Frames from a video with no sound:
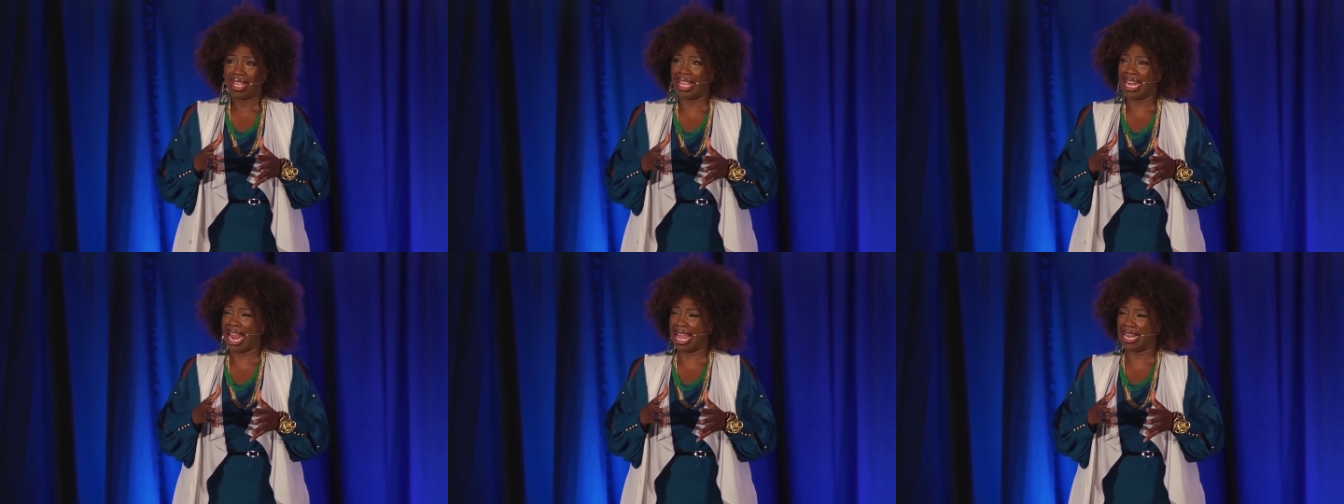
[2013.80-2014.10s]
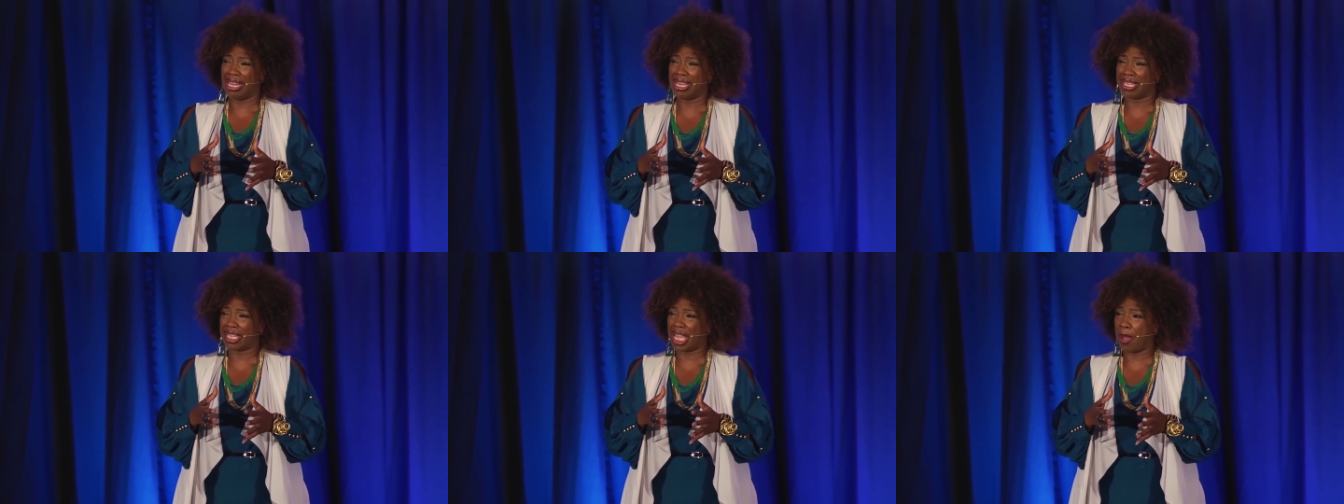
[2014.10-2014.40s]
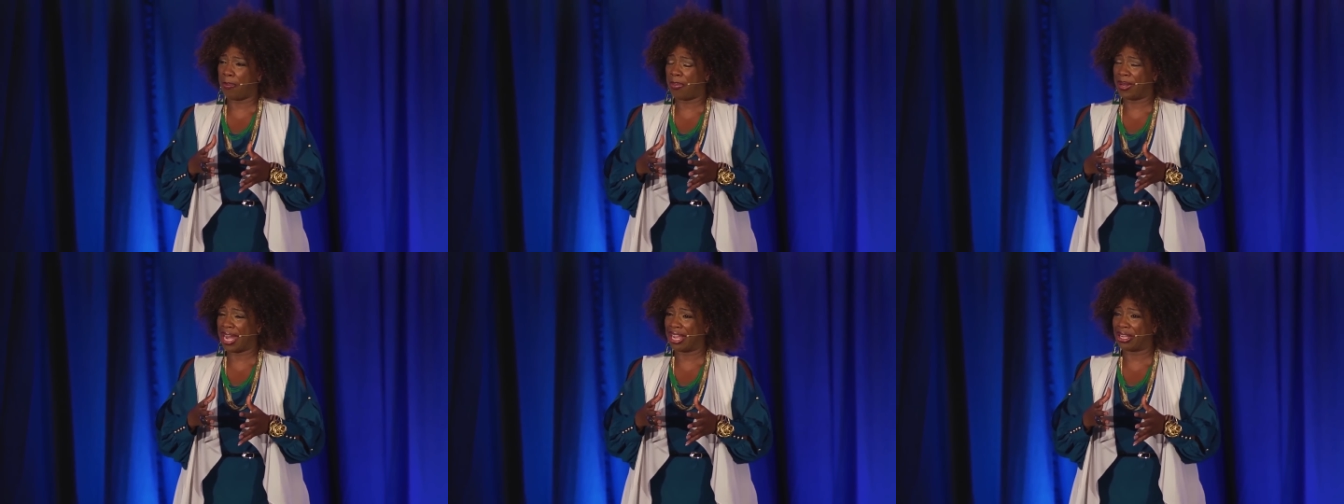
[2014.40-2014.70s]
And I look
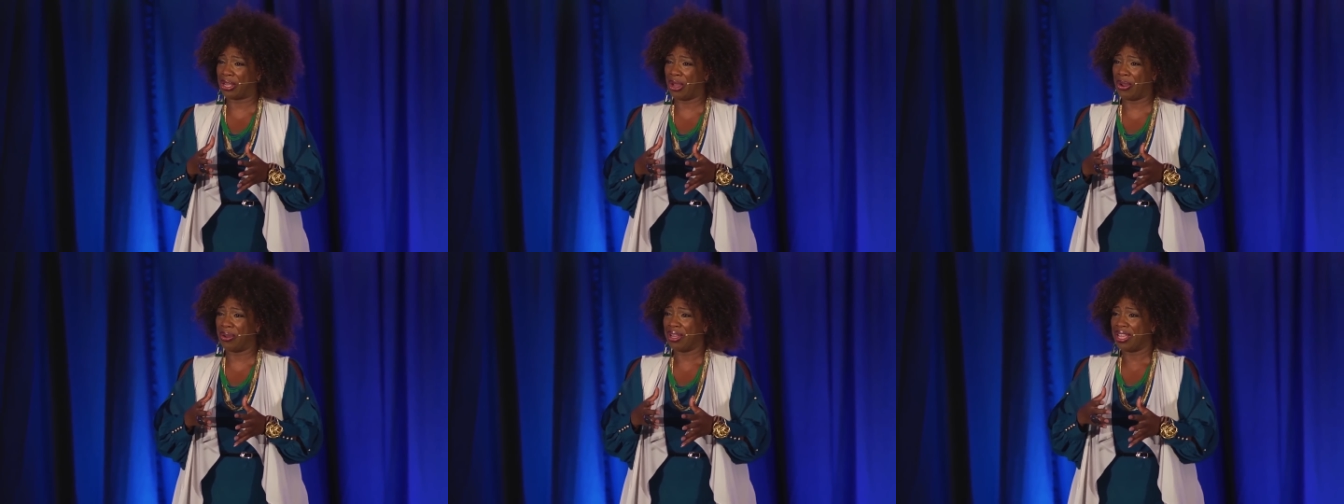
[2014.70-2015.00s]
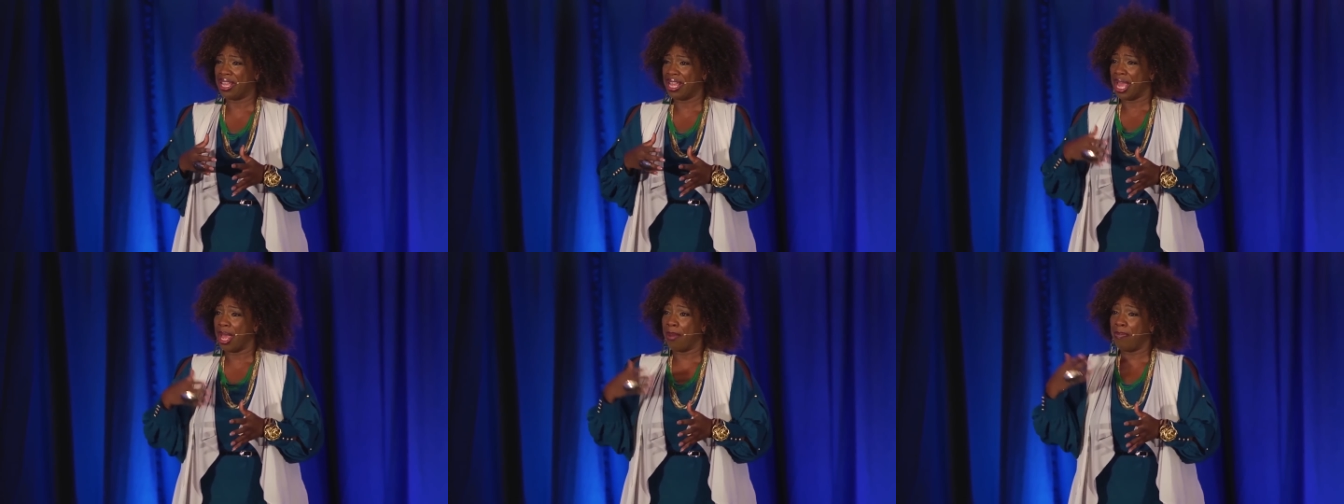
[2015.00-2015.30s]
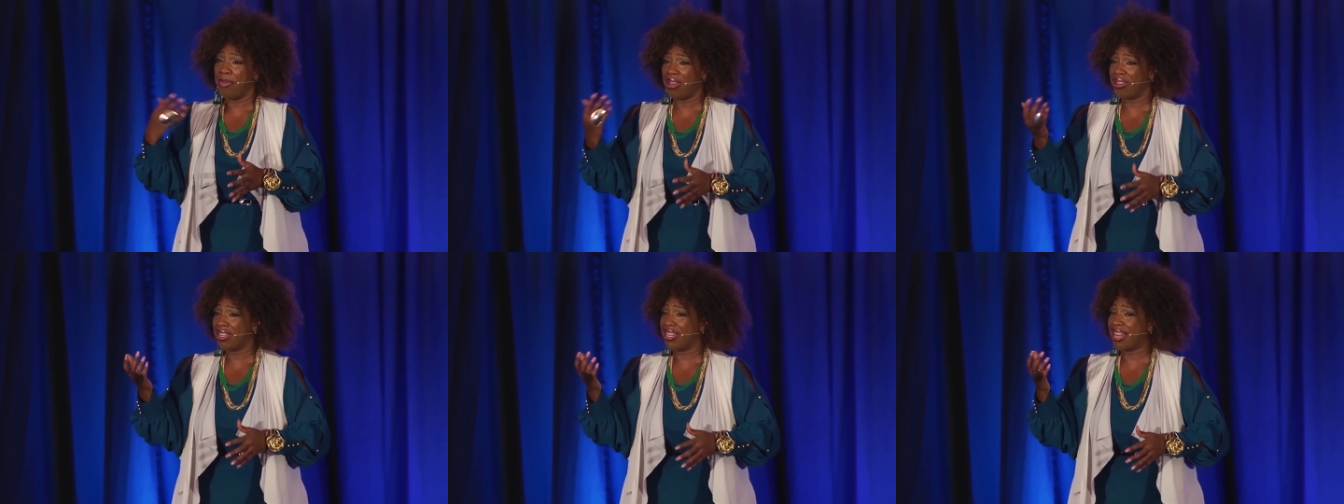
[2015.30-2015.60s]
up and I go,
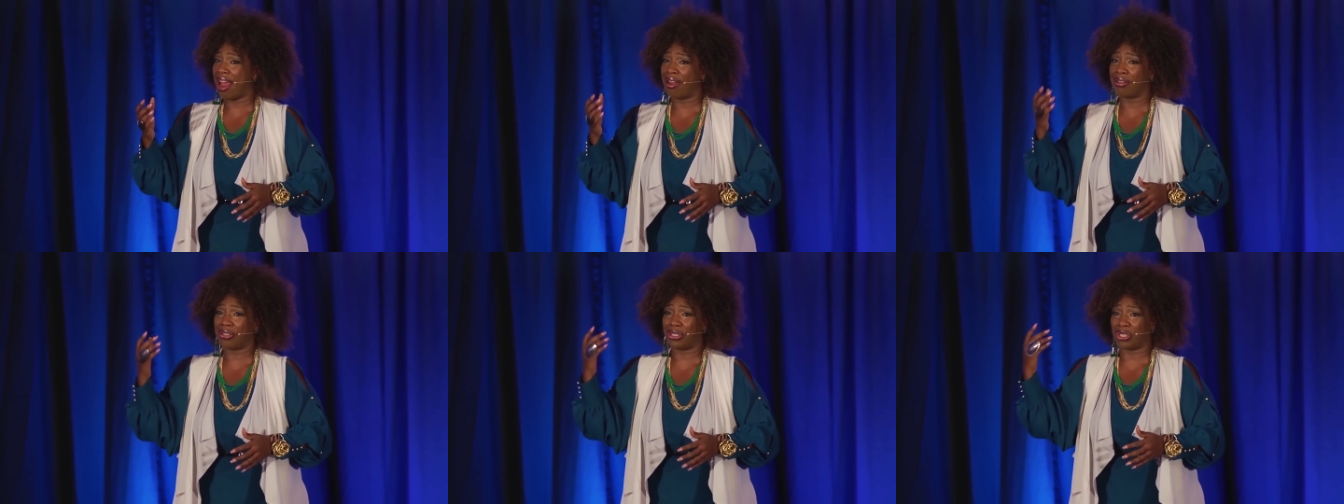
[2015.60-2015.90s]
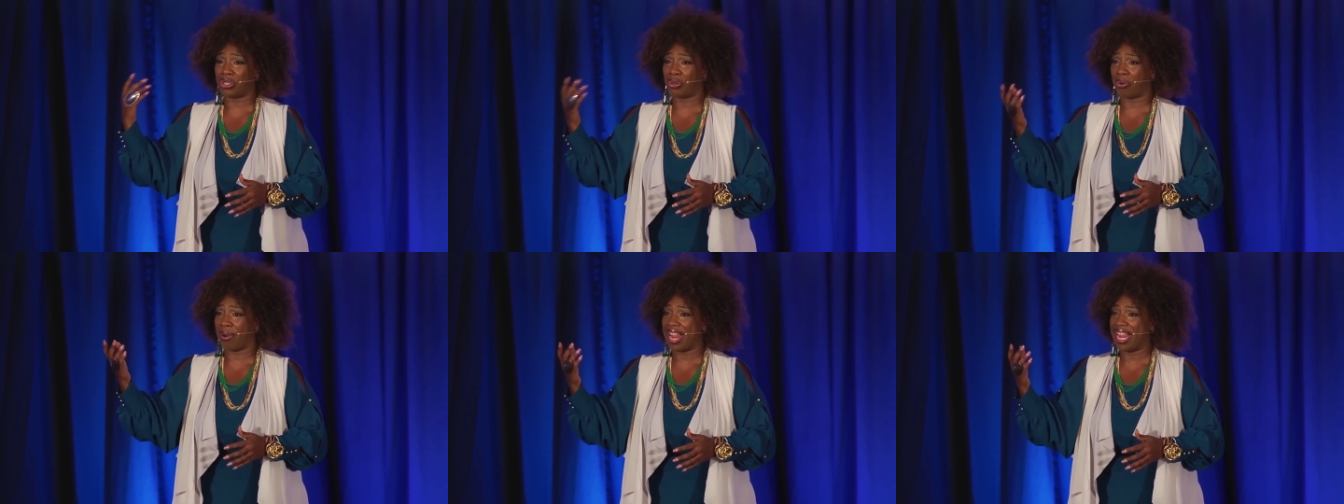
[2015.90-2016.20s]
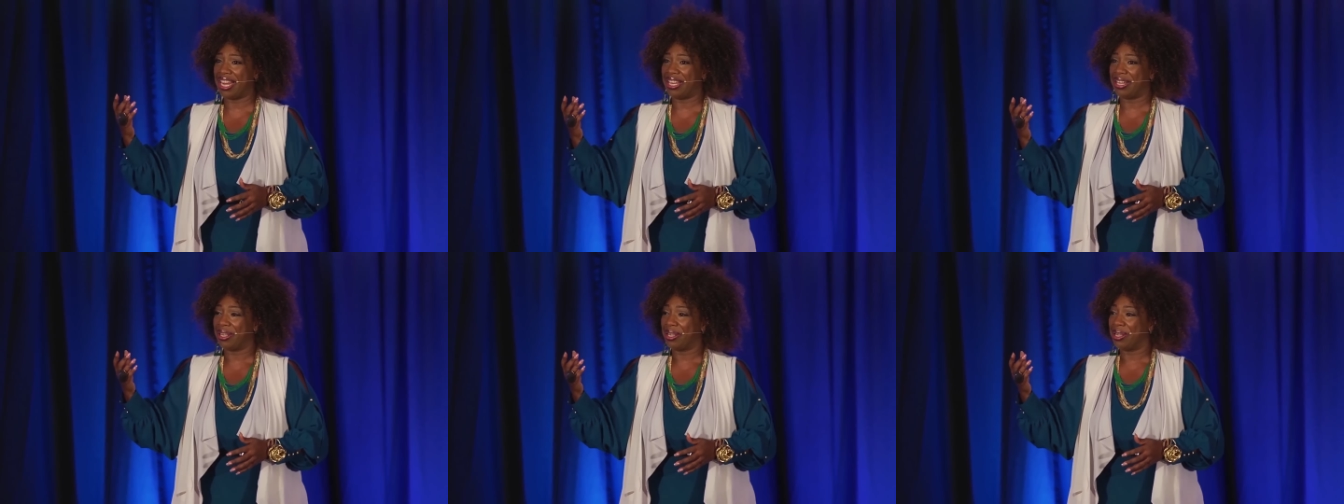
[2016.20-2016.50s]
a million dollars is
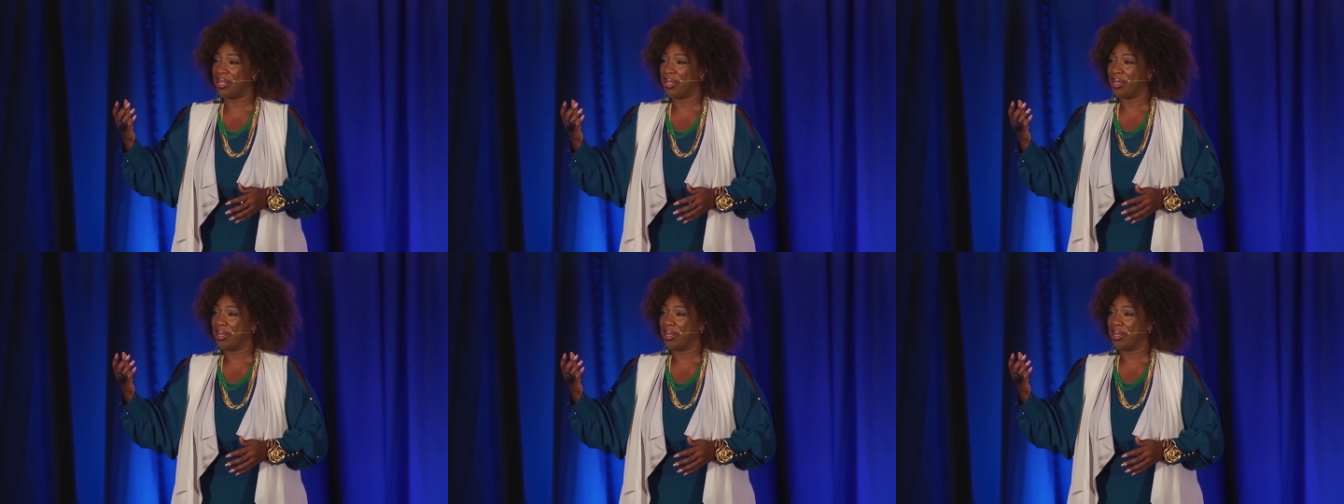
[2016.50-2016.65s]
great,